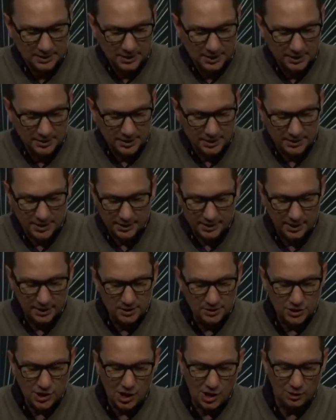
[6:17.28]
He says, I didn't
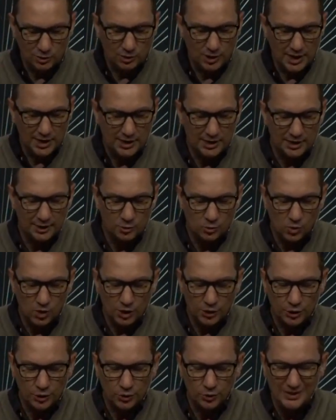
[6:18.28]
tolerate
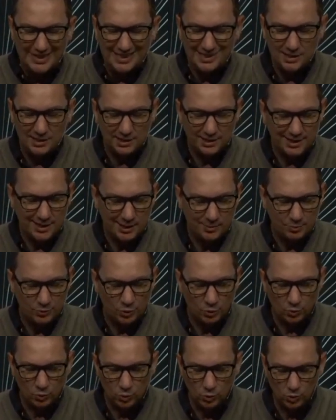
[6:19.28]
anyone who didn't keep the
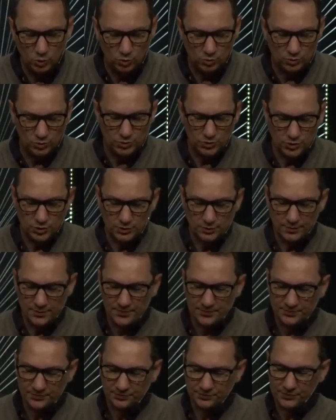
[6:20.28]
rules.
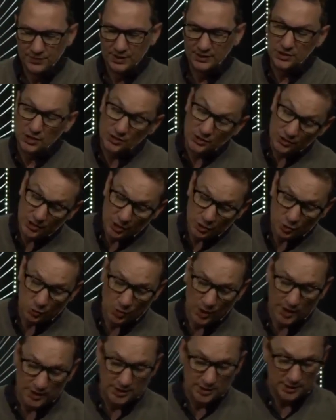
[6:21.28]
He says it this
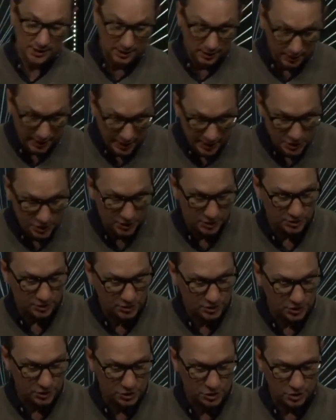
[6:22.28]
way to the Galatians,
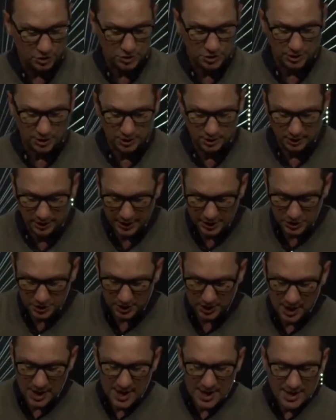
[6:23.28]
the church in
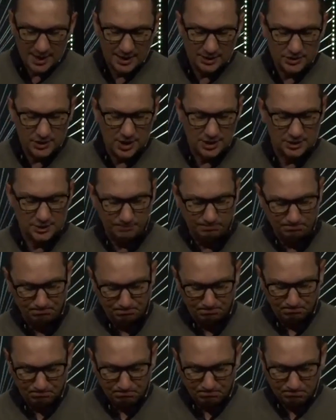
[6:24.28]
Galatia. He says,
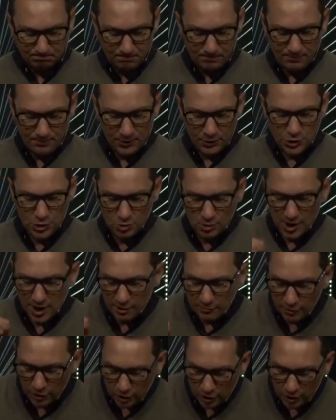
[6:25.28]
you
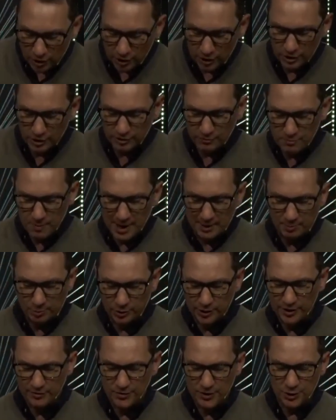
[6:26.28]
have heard of my
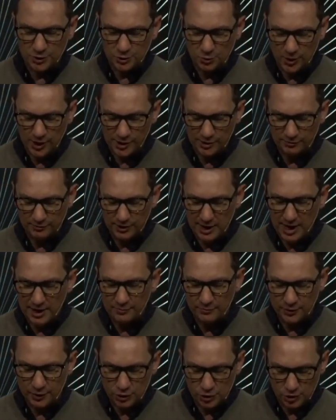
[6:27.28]
previous way of
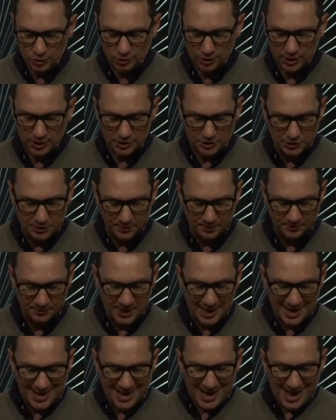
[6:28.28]
life in Judaism,
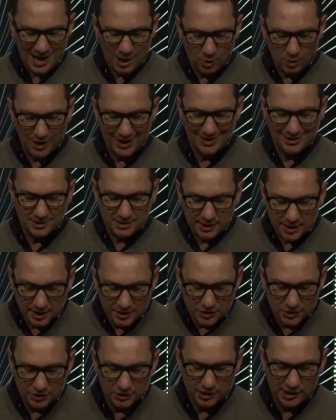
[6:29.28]
how
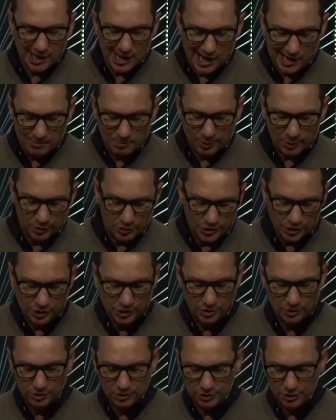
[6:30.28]
intensely I
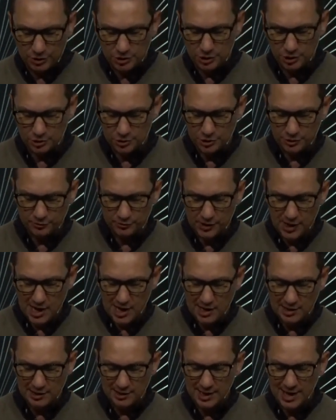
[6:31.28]
persecuted the church of
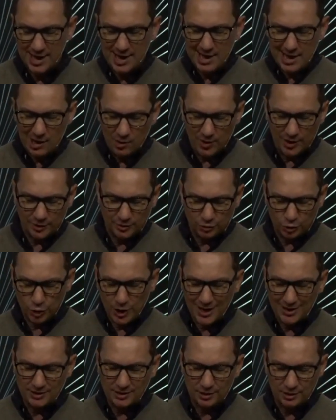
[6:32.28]
God and how I
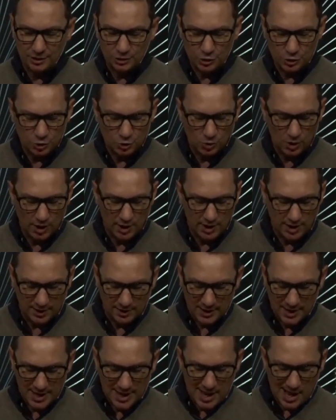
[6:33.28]
tried to destroy it.
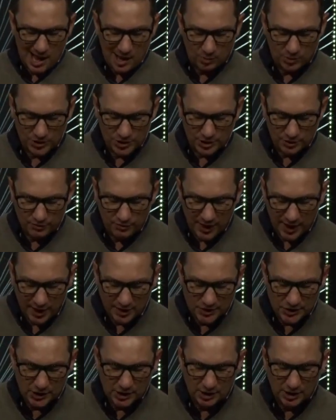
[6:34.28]
I was
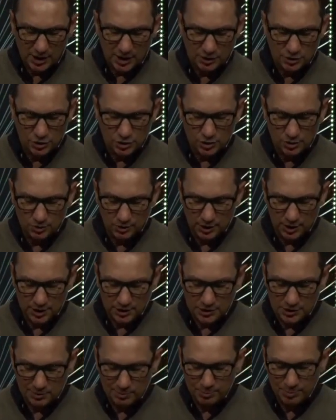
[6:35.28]
advancing in
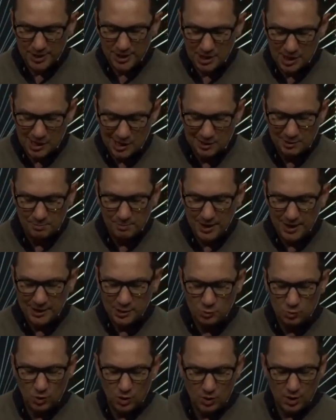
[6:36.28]
Judaism beyond
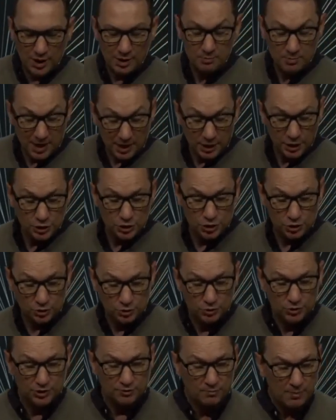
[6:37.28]
many, many
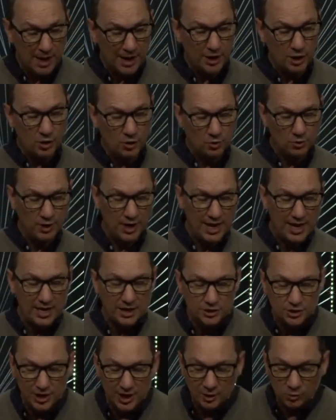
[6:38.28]
Jews of my own
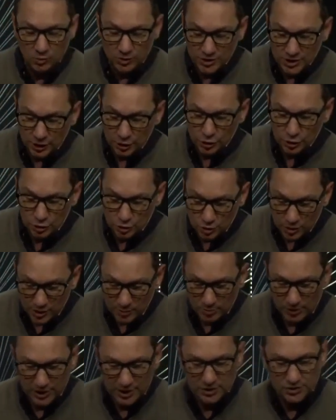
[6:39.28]
age and was
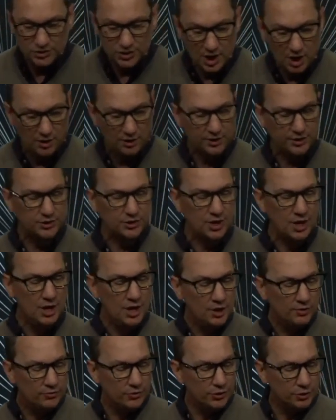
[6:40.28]
extremely zealous
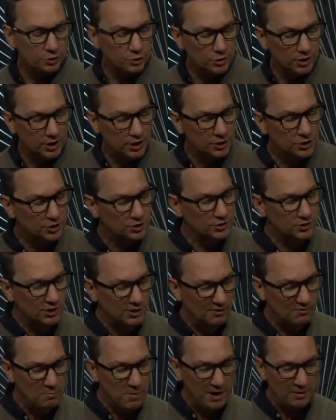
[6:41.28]
for the traditions
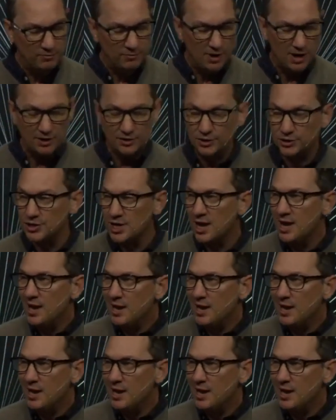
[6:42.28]
of my fathers.